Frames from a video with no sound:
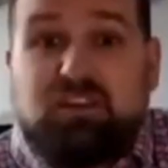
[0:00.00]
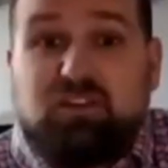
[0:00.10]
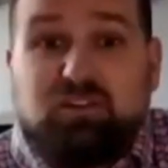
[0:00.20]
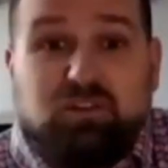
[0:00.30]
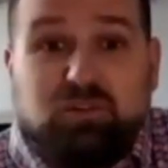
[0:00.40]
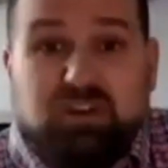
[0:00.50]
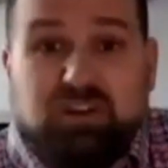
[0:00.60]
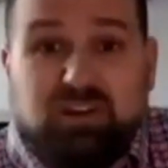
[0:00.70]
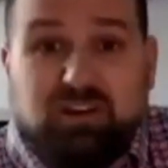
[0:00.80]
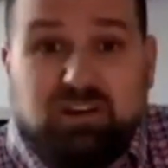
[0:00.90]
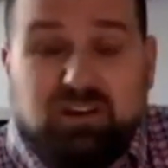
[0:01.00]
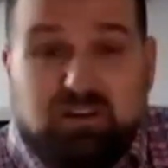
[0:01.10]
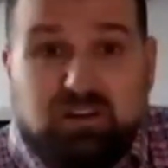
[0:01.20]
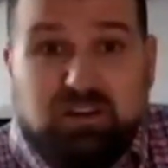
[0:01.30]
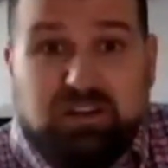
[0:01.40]
you did an
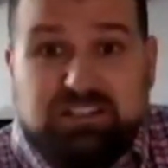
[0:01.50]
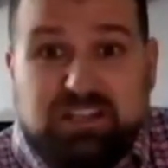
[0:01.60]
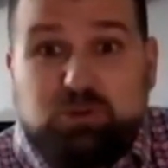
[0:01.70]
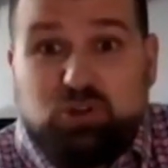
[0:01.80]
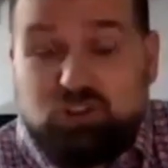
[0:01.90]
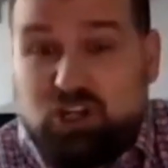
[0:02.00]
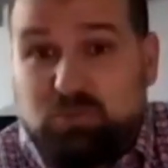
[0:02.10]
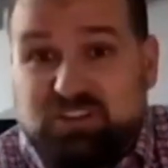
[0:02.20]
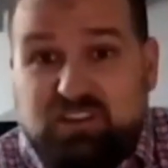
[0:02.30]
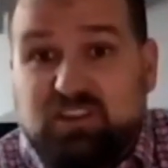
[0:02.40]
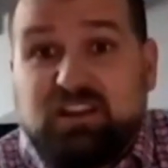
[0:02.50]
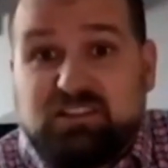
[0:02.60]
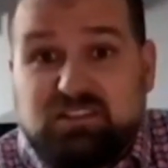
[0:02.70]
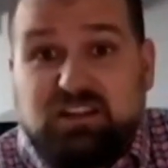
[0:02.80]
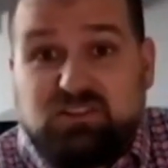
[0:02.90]
exceptional job, because I think
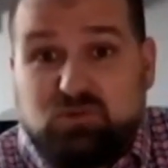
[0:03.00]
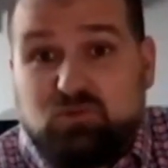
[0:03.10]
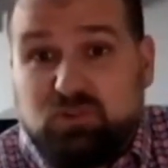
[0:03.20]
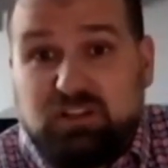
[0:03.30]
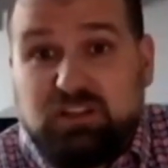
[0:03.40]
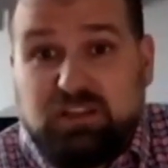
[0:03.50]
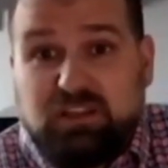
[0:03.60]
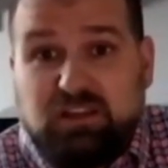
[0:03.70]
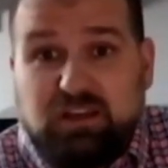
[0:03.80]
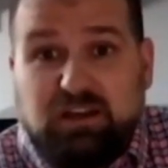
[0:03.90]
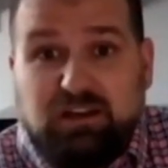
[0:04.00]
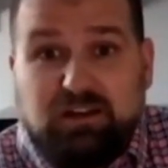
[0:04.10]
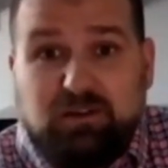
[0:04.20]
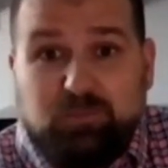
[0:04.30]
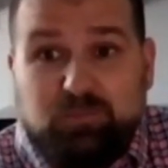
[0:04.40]
that's really
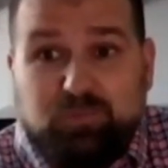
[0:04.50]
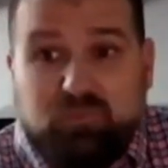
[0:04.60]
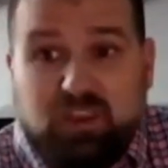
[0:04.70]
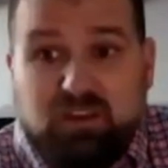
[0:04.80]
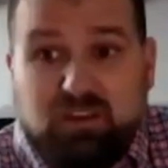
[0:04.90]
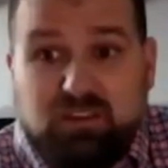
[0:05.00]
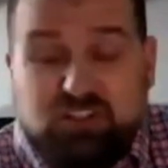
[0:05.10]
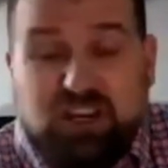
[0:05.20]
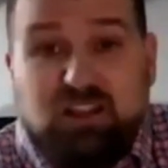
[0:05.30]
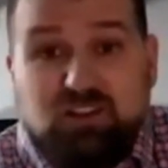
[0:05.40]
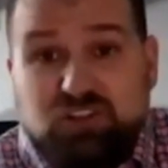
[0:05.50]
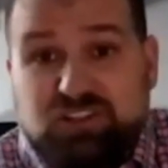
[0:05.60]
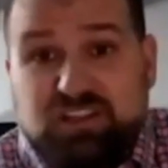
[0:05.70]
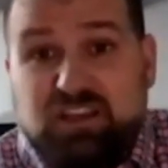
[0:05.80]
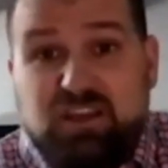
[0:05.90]
the challenge. You
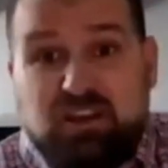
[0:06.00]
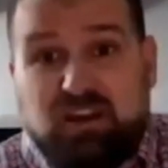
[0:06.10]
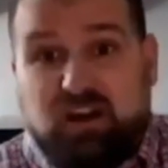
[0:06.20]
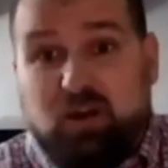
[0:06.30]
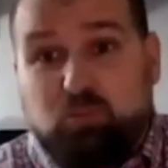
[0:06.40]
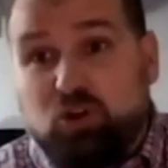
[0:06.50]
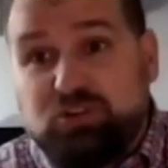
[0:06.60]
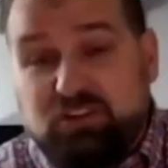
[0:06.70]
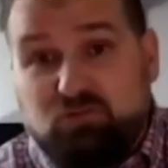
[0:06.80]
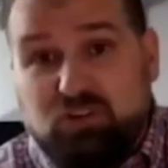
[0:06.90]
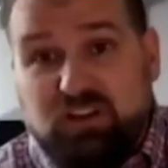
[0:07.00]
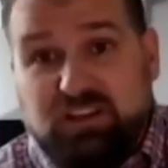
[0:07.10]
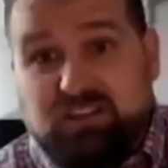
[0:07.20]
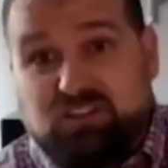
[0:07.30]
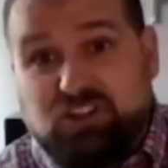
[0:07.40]
see, a protein really
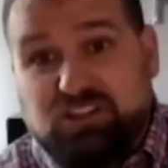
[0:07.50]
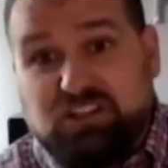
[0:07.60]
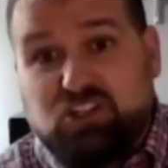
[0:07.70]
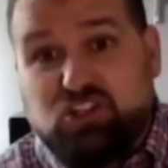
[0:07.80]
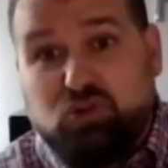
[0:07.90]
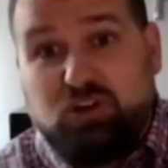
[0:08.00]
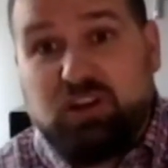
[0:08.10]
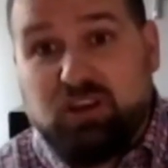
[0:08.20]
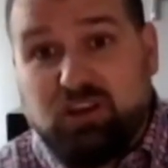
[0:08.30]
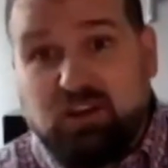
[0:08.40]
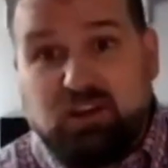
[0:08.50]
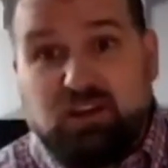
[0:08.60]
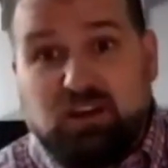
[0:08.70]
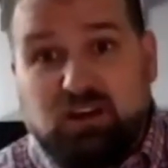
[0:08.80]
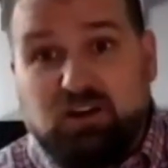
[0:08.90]
is just a string
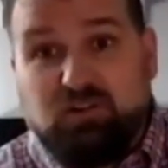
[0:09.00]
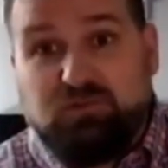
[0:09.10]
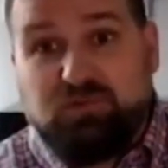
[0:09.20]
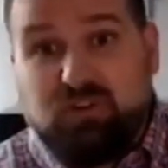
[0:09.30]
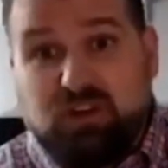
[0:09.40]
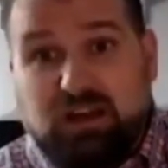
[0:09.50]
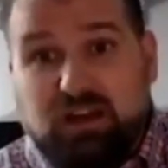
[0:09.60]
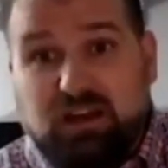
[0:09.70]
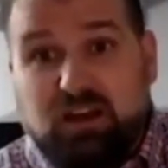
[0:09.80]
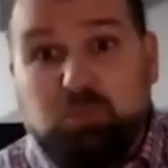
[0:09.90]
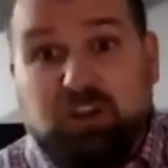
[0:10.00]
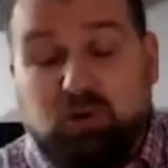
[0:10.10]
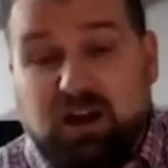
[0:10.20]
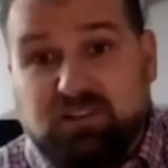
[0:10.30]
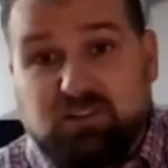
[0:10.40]
of amino
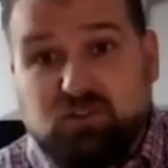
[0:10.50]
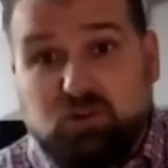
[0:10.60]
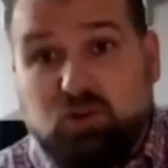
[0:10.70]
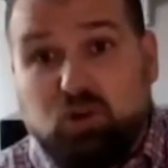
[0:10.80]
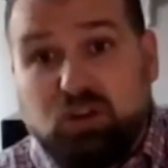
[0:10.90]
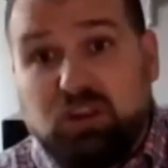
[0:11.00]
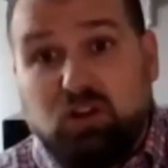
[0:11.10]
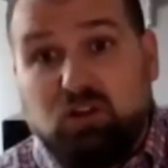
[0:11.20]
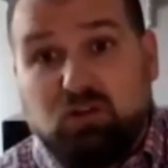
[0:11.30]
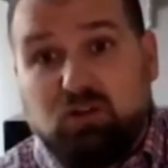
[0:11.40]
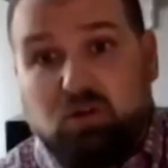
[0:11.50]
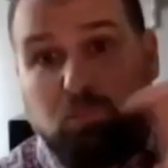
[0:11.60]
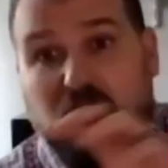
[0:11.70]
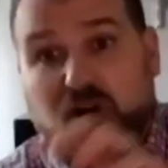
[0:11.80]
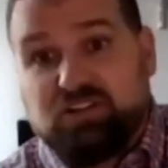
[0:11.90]
acids or little
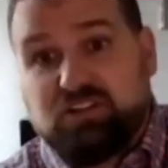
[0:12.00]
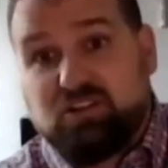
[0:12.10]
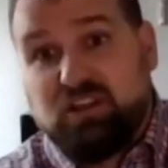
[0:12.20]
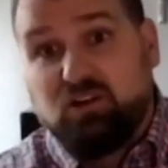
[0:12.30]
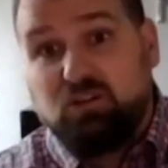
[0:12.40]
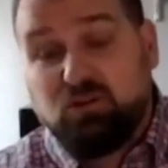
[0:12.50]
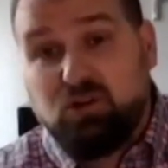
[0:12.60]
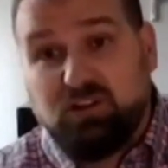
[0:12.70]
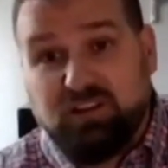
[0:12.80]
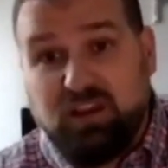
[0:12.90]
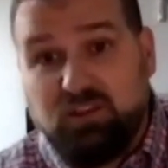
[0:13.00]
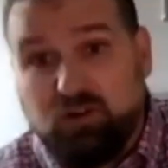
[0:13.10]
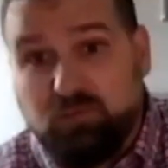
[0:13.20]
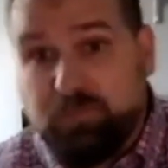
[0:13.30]
parts that are glued all together.